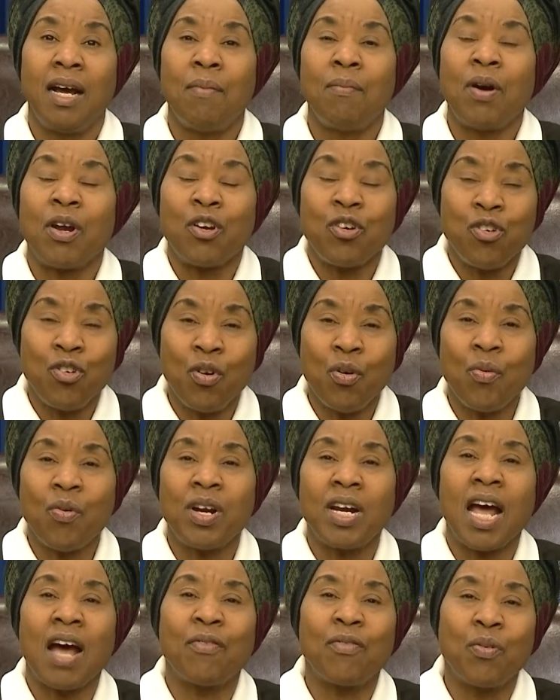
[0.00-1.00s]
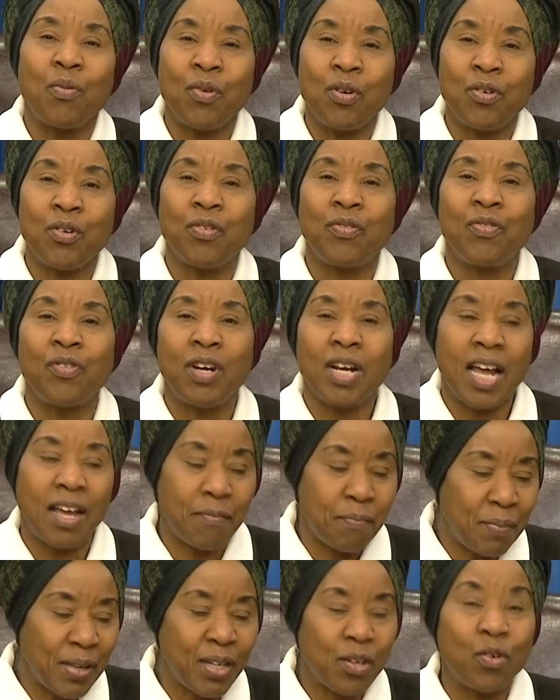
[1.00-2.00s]
But no one have a wonderful
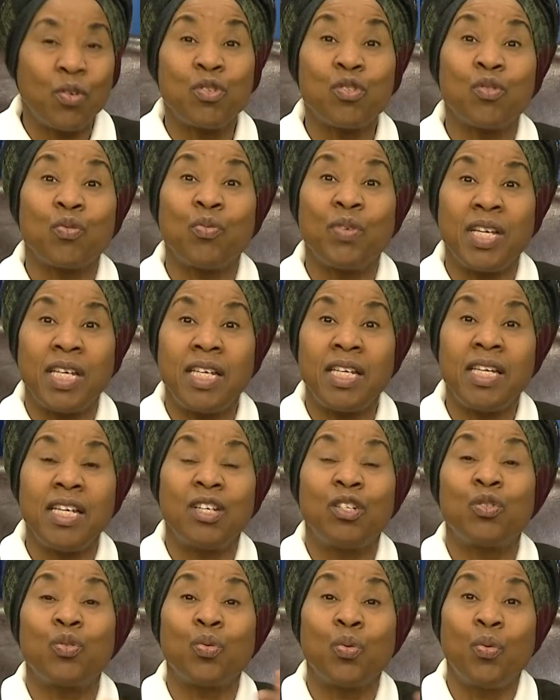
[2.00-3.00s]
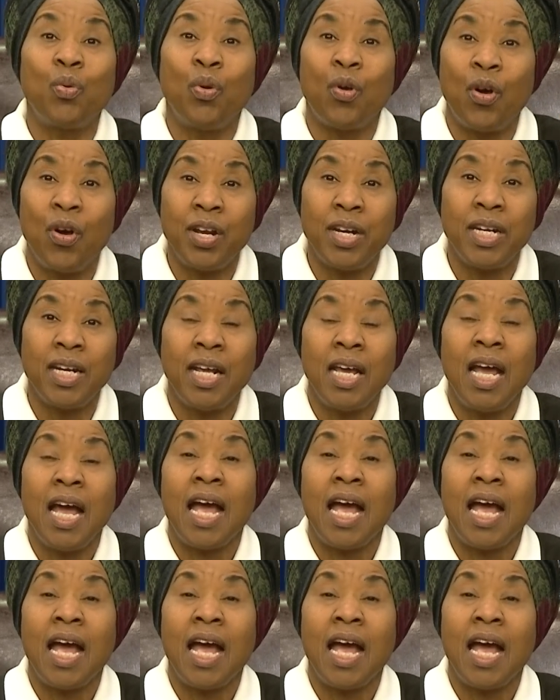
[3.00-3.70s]
life because we're here to learn.